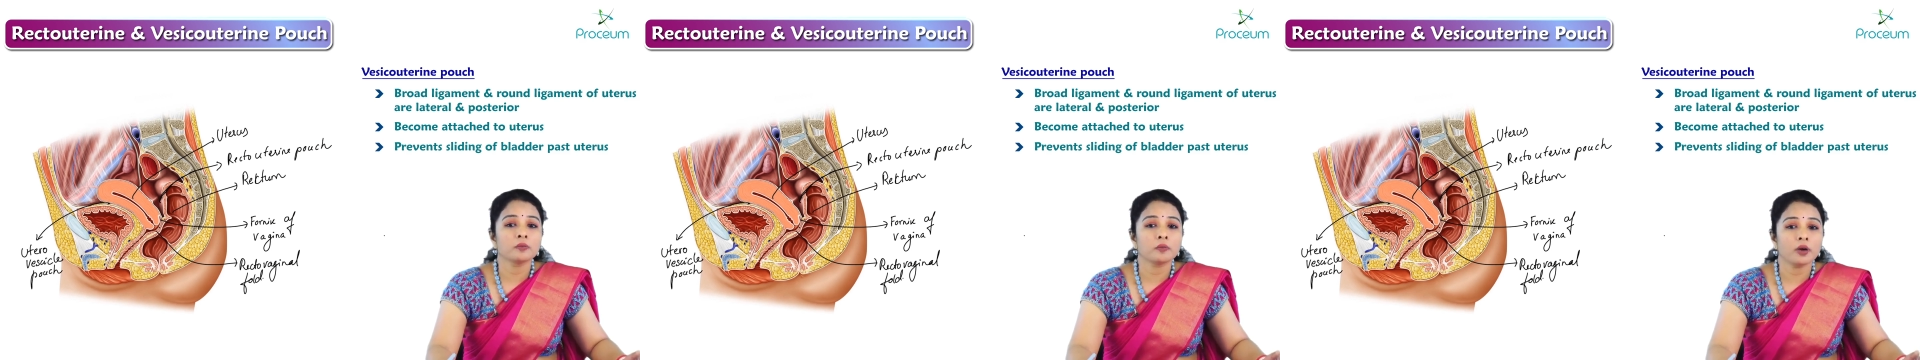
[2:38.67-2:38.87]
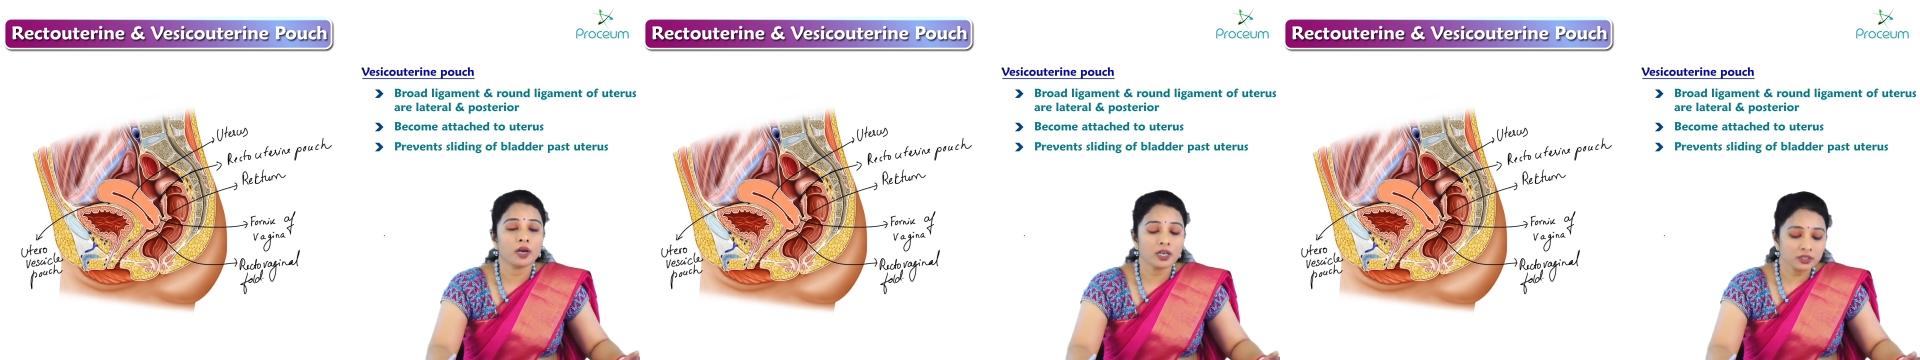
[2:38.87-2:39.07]

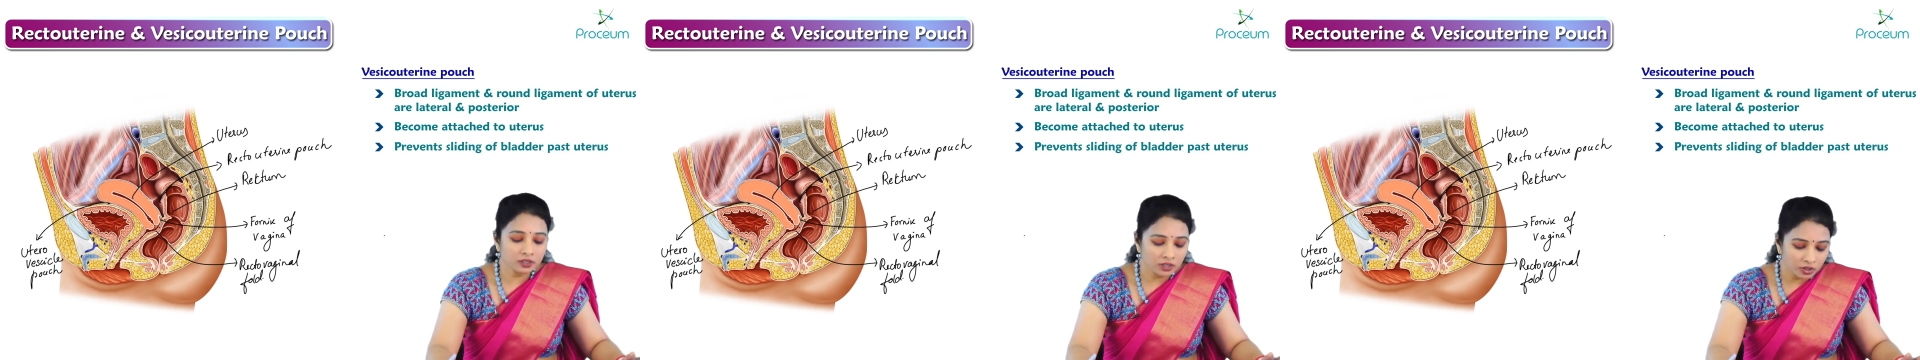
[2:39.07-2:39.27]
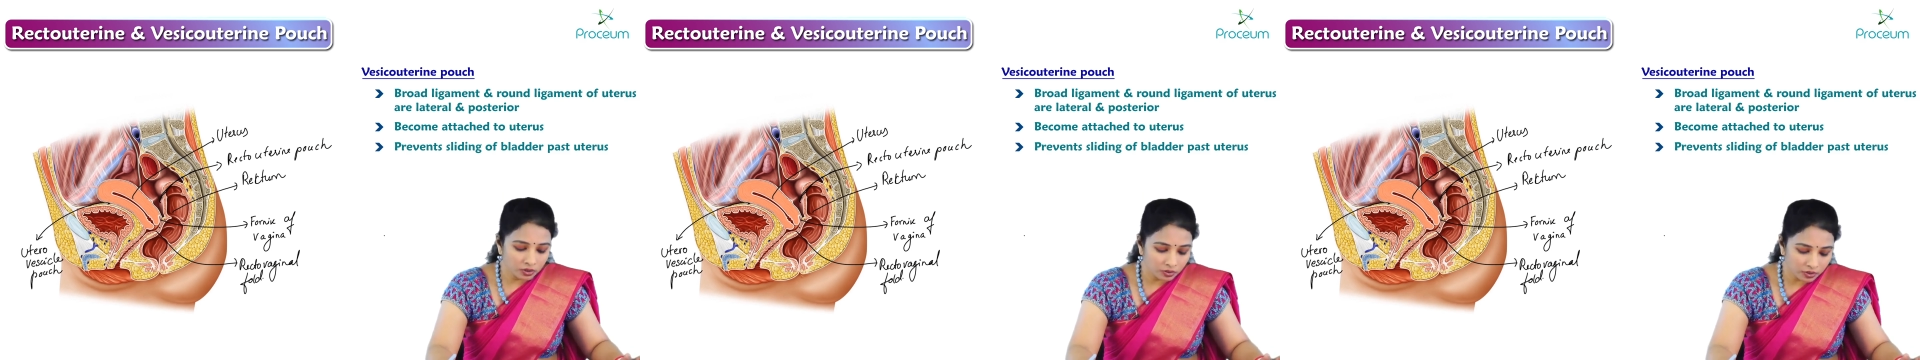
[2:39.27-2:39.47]
past
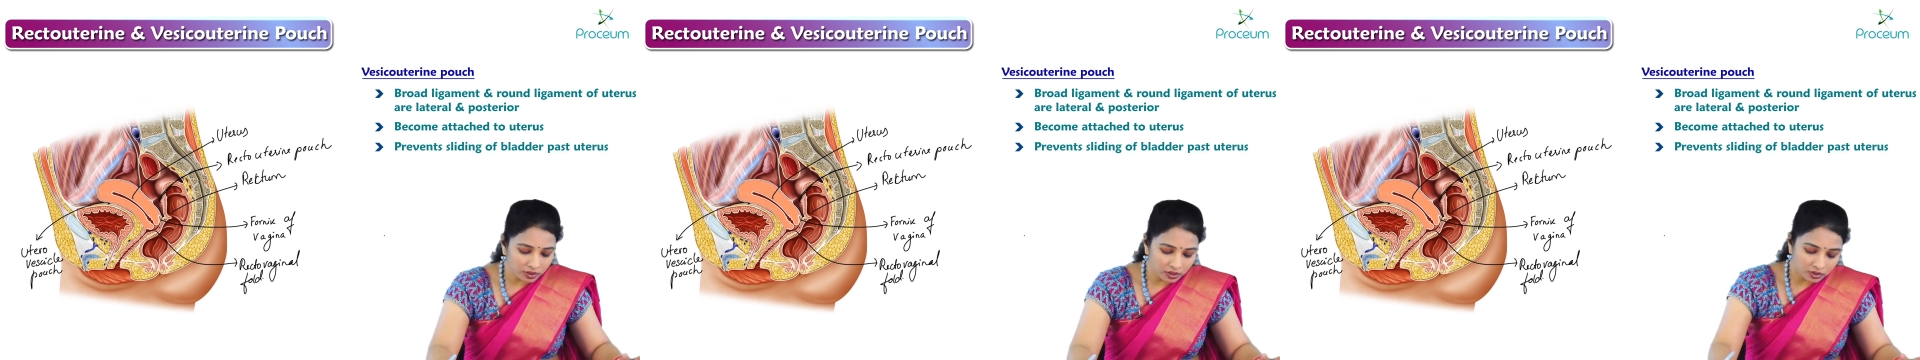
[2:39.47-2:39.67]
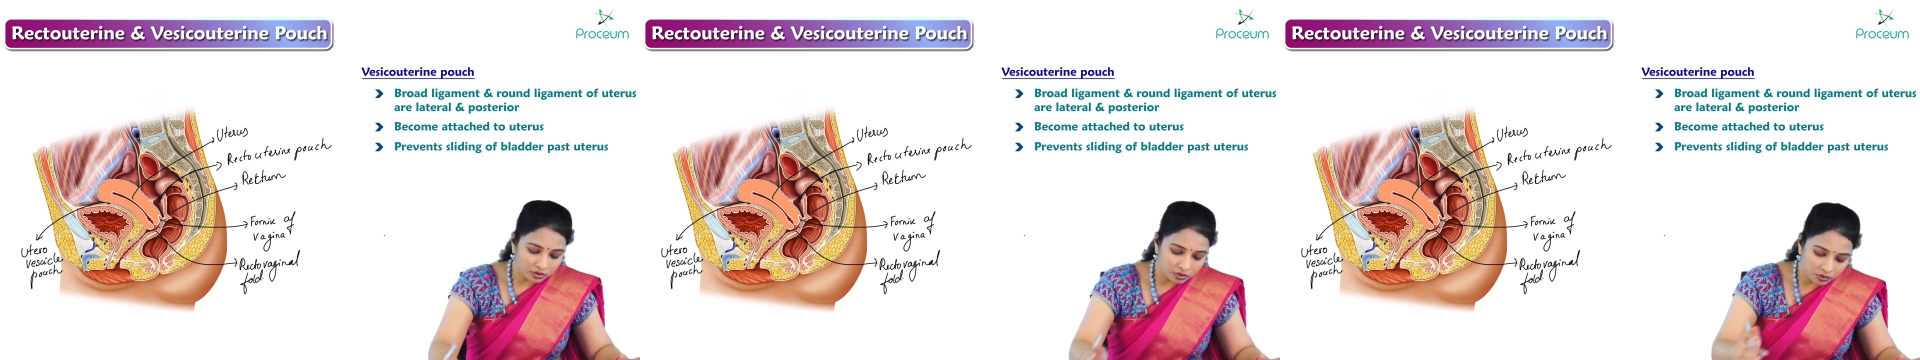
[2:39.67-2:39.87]
the
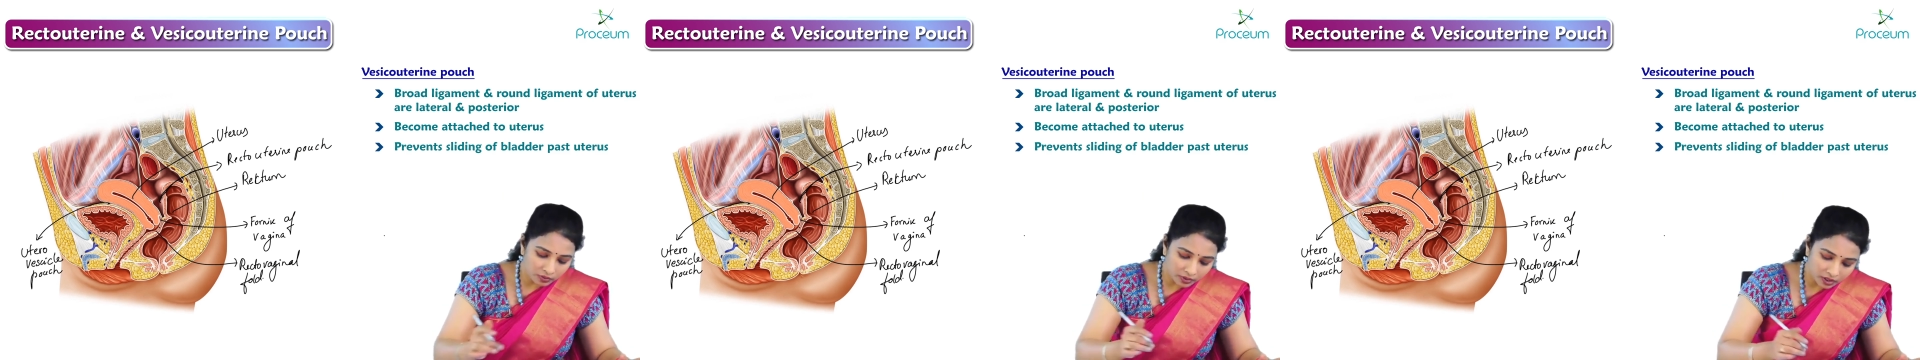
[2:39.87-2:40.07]
uterus. So we